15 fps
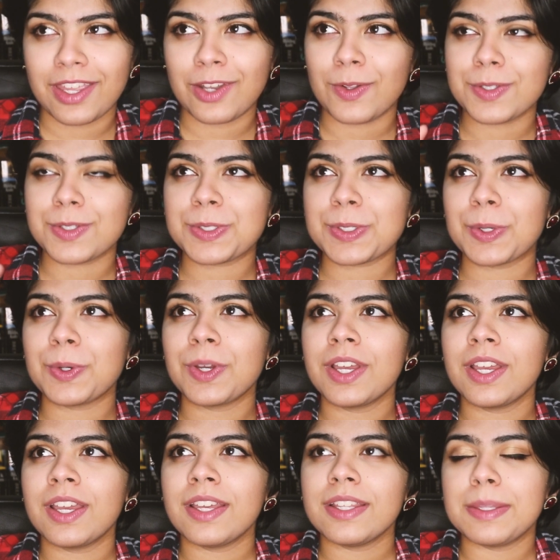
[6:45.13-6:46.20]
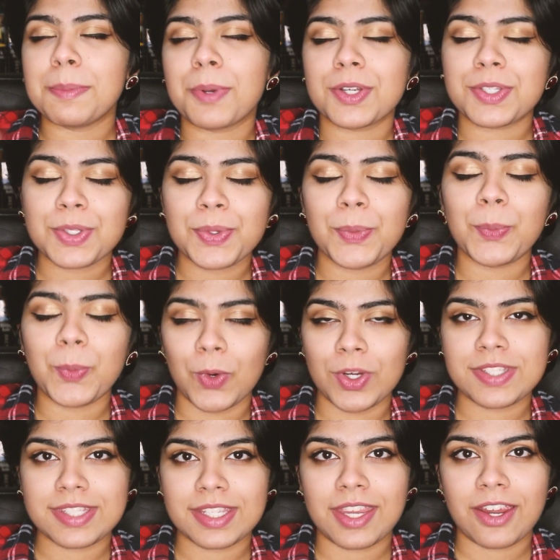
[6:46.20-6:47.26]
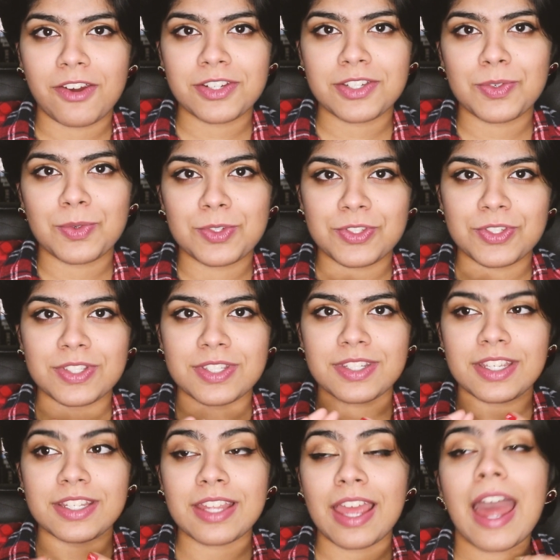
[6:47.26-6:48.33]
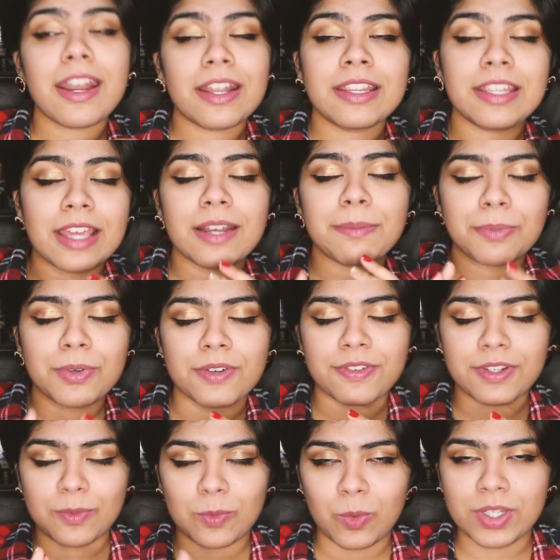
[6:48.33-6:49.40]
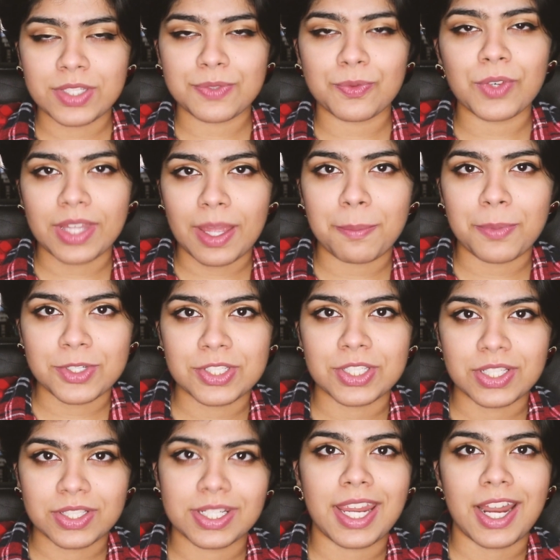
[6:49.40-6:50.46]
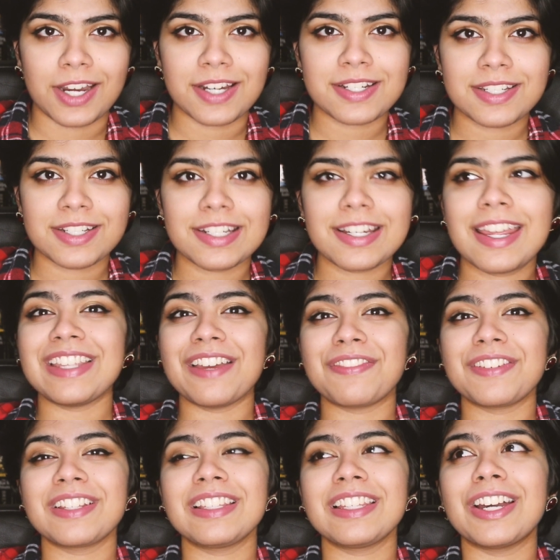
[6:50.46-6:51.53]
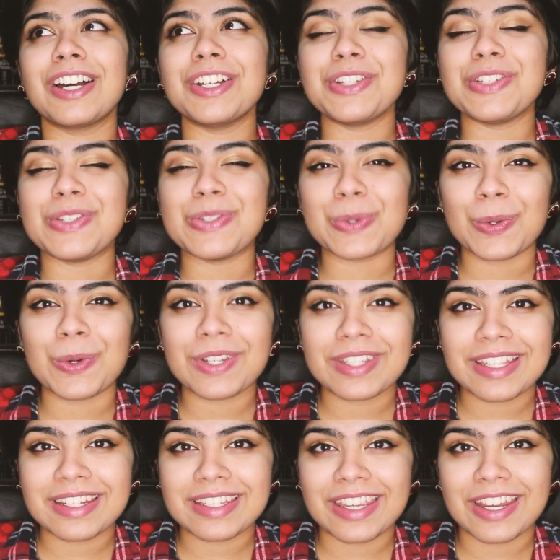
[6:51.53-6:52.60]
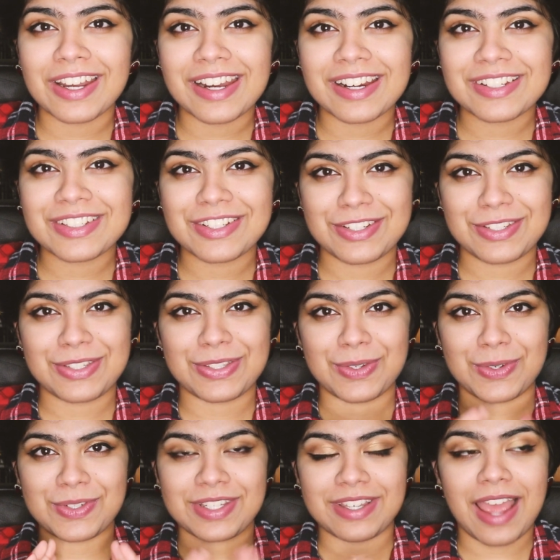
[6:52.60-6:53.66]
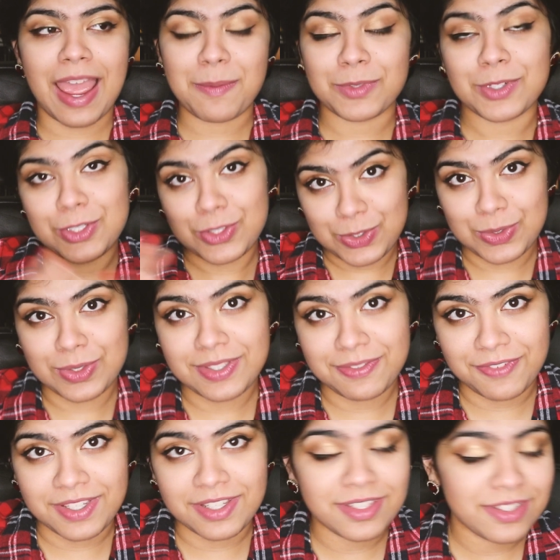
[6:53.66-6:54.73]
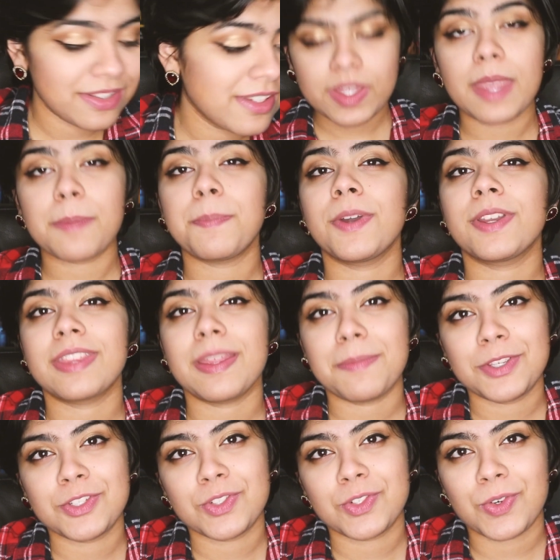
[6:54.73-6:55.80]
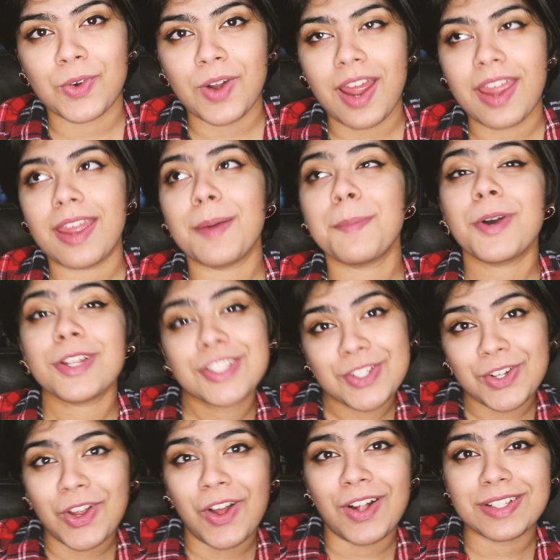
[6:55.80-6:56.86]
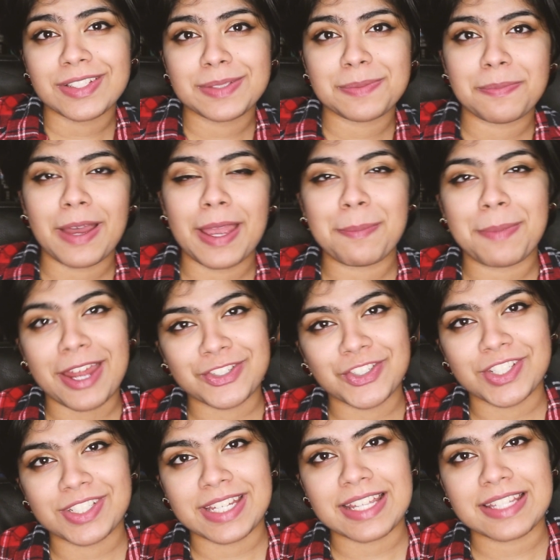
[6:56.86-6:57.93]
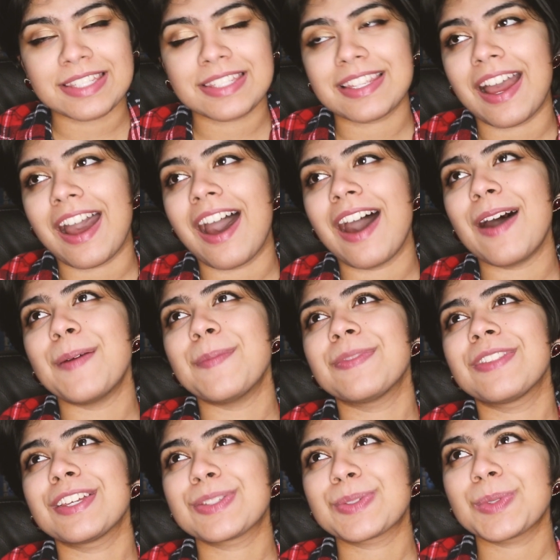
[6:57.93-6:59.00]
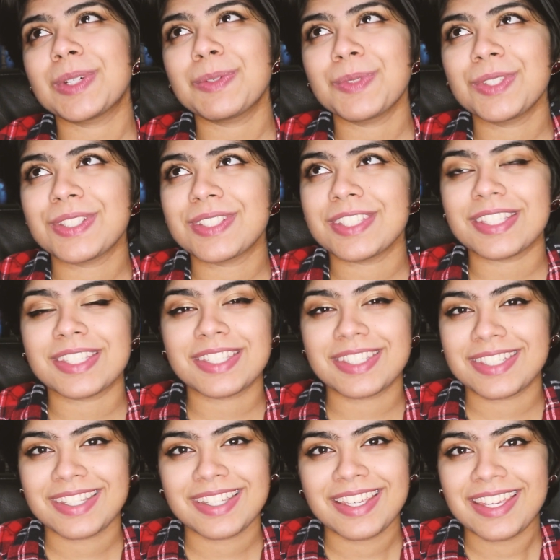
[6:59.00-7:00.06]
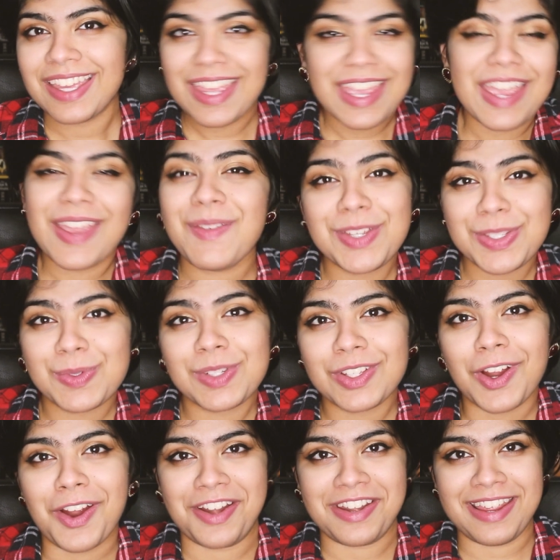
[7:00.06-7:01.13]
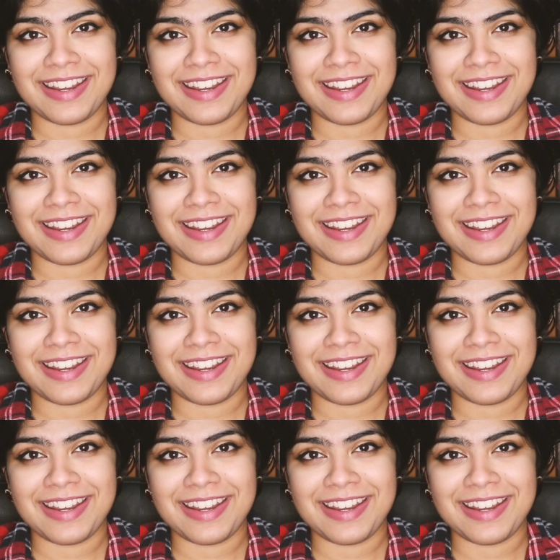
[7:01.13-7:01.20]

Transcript: And also the person who voiced the character was just, it had, he had a perfect voice for that particular character. Definitely adored that character. So I'm going to choose Finn. Book that made you cry, A Monster Calls by Patrick Ness. Um, this one was just, it was really hard.